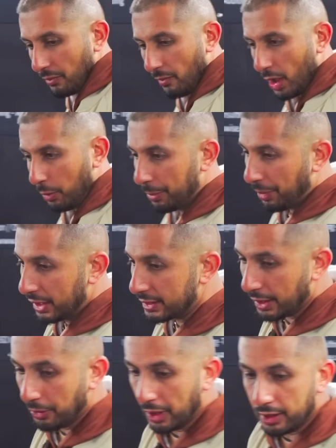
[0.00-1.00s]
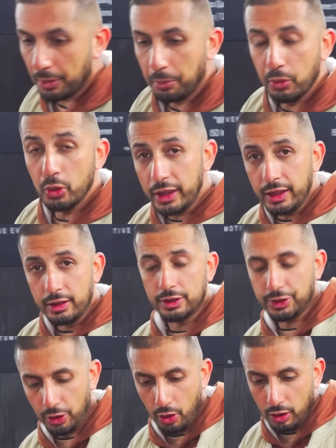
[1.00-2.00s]
we're busy with the boot
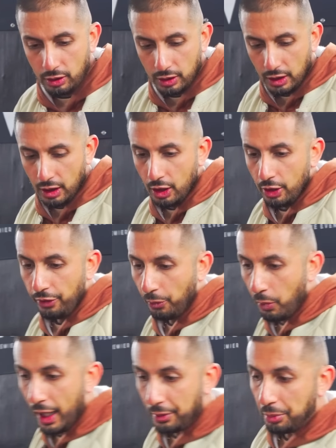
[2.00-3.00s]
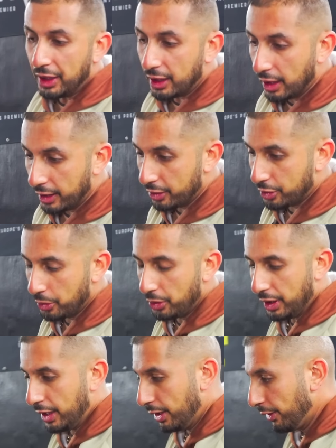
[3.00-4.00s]
install. So what we're gonna do
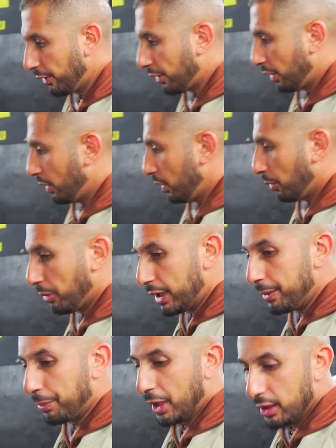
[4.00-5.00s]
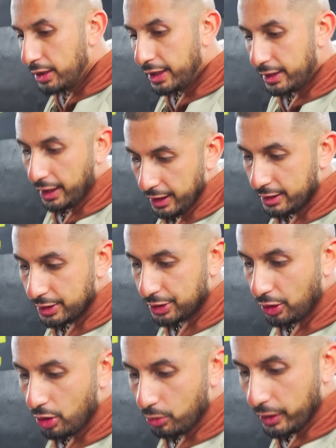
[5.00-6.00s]
is, we're building the
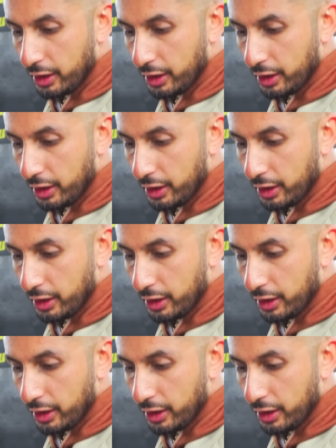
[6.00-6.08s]
install, we're